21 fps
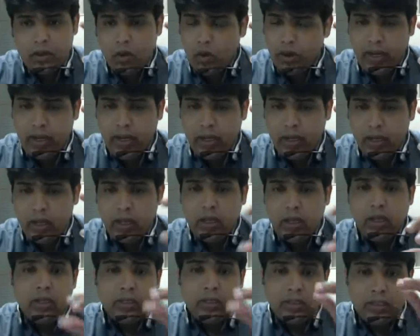Okay?
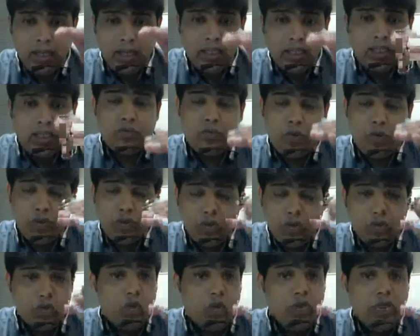Just for
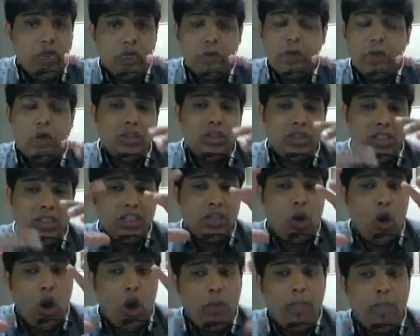your knowledge, because these
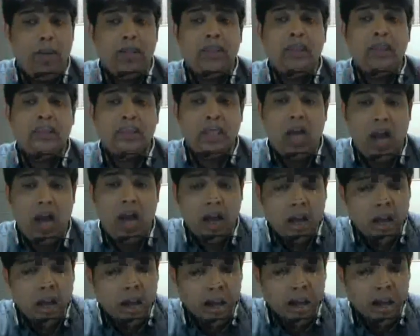all methods are